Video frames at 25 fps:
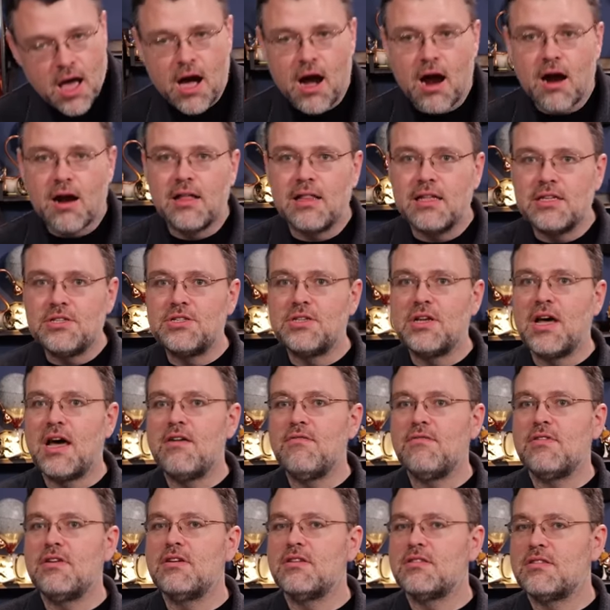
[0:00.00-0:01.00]
All right, let's
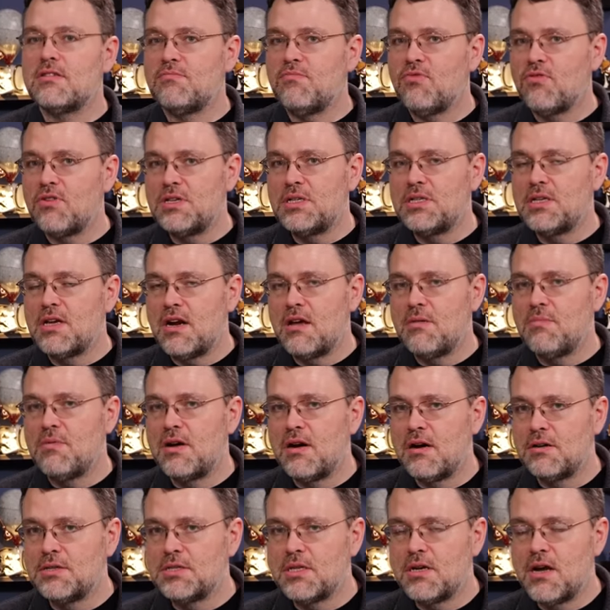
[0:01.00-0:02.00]
dive into the pre-setup
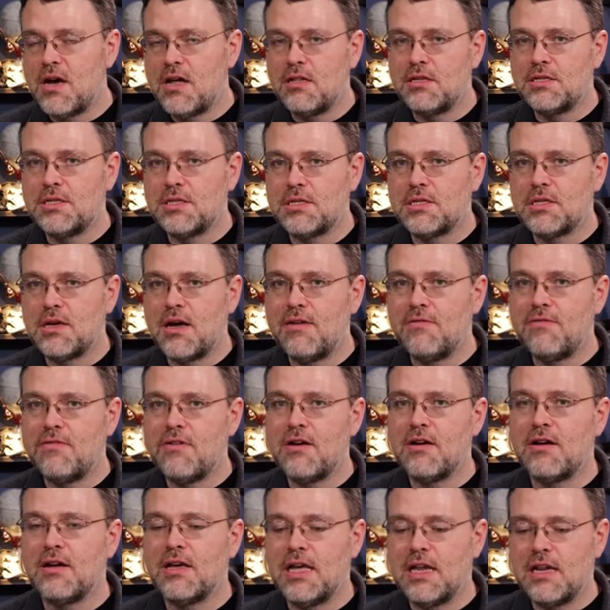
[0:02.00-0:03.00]
in our Synology
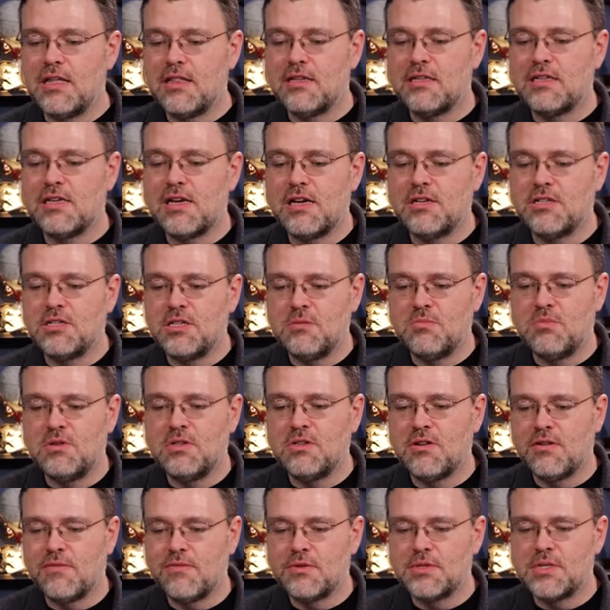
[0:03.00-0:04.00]
software, getting the DHCP
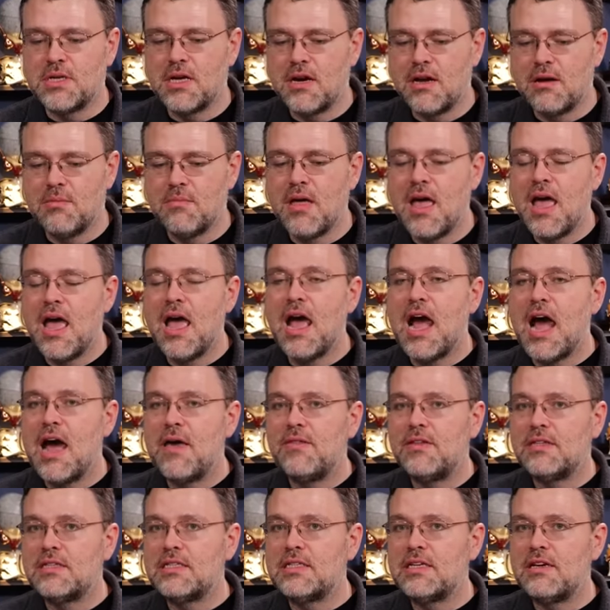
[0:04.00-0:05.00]
server set up,
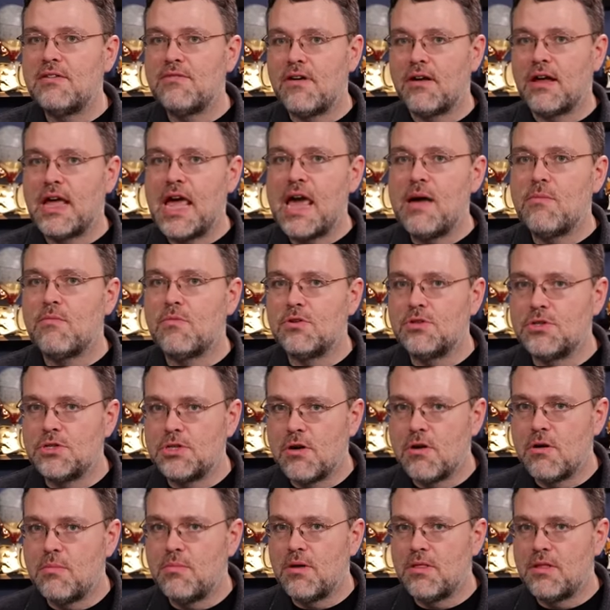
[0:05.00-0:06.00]
and then see if our cameras
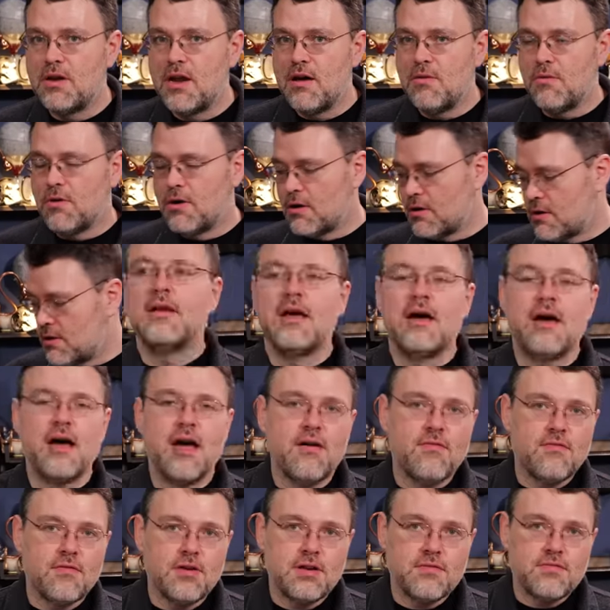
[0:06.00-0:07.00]
show up on the network. Now,
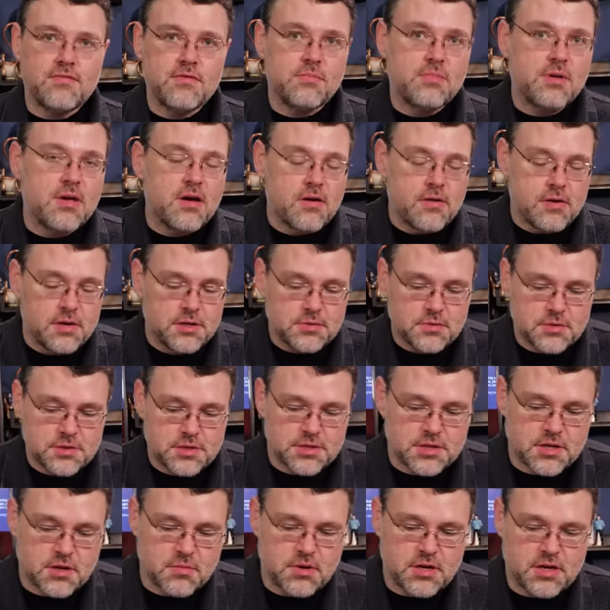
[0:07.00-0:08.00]
every different PoE switch
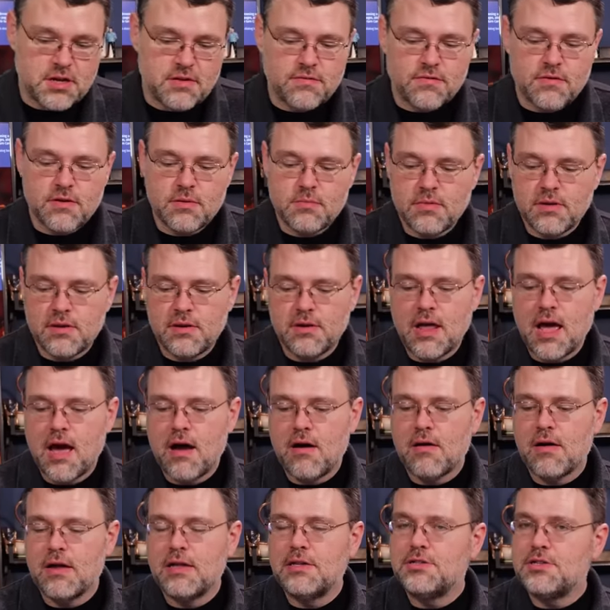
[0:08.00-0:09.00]
is going to be different, but
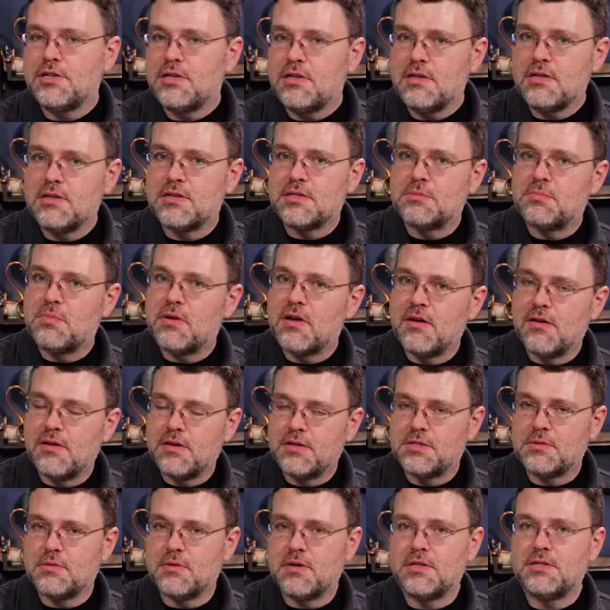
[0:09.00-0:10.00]
our EnGenius PoE
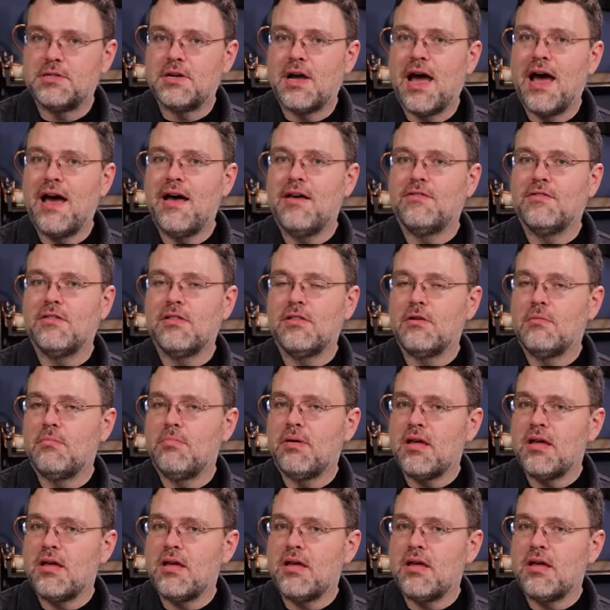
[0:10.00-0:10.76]
switch has a little